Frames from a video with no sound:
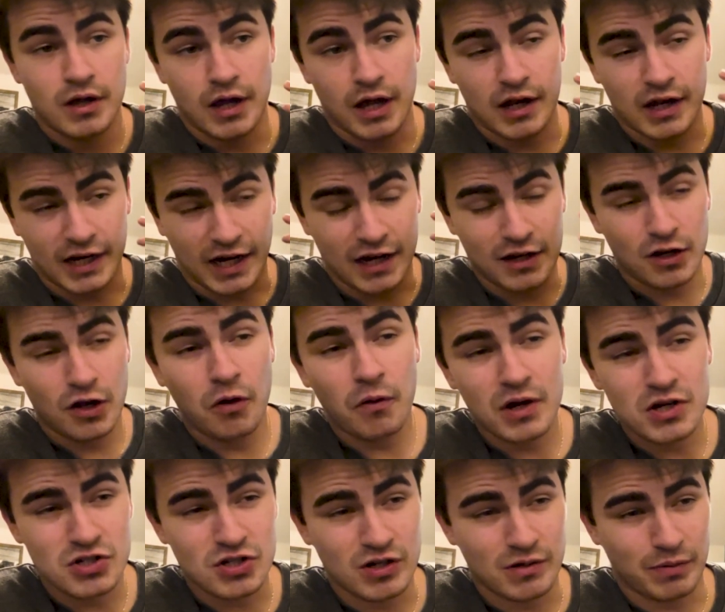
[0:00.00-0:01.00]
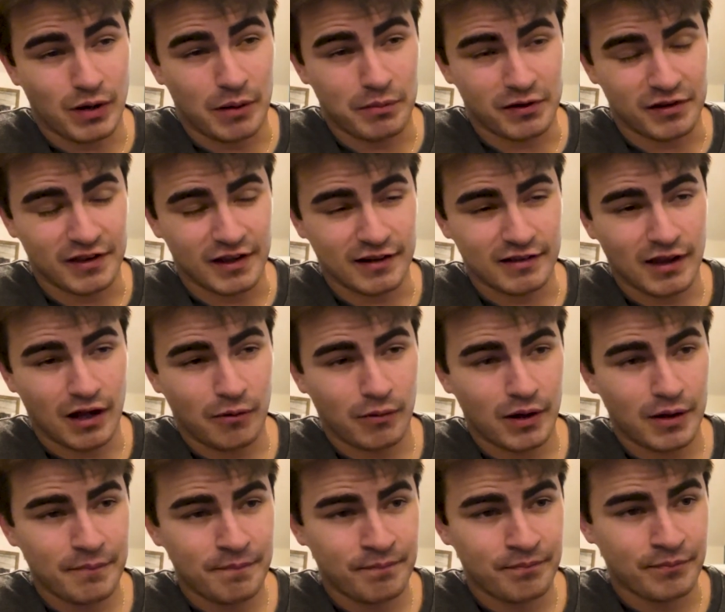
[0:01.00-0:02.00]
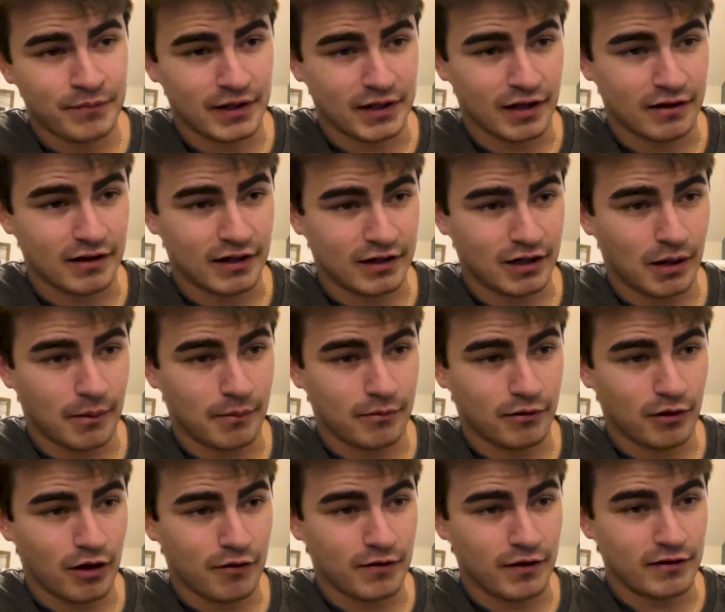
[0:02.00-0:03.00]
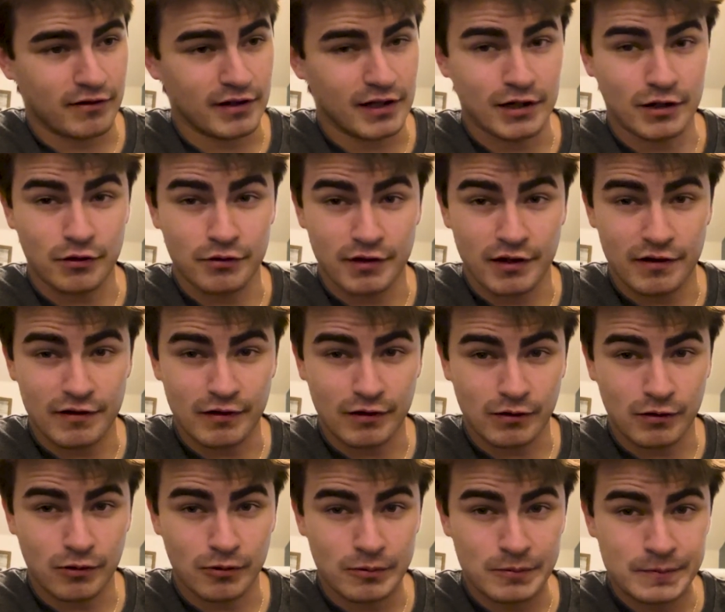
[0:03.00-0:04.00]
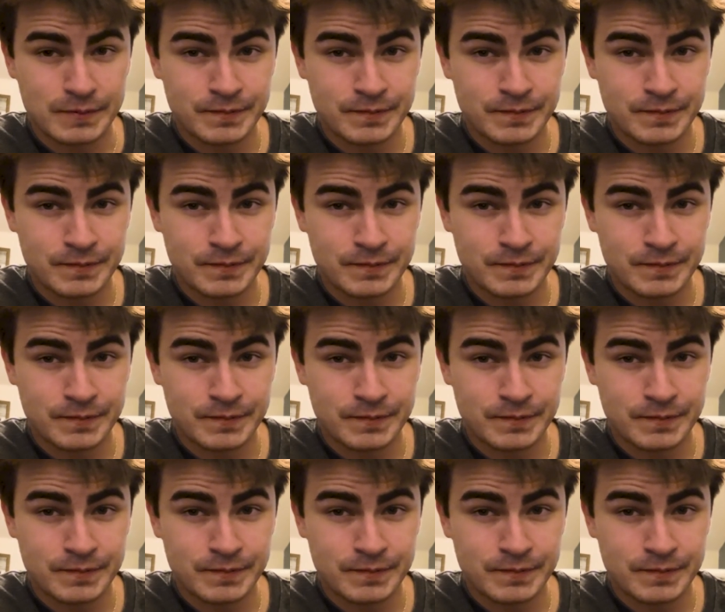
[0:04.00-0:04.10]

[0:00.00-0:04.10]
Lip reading: And like, I know I shouldn't probably think that way because that comes off as egotistical,